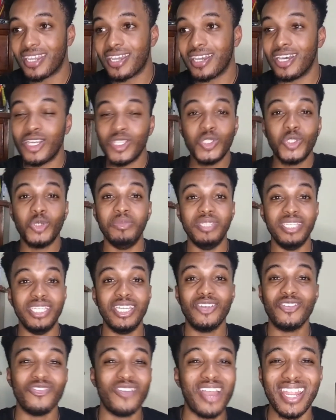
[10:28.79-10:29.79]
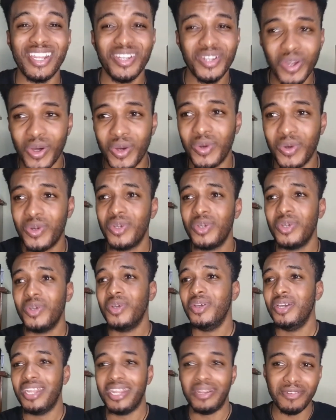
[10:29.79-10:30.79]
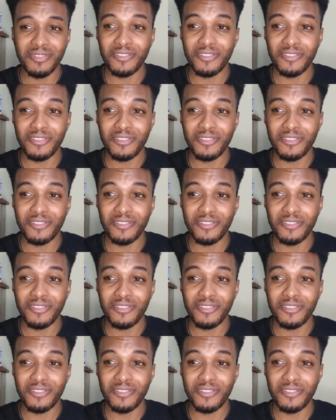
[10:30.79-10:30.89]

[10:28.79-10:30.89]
in Jamaica to me right now.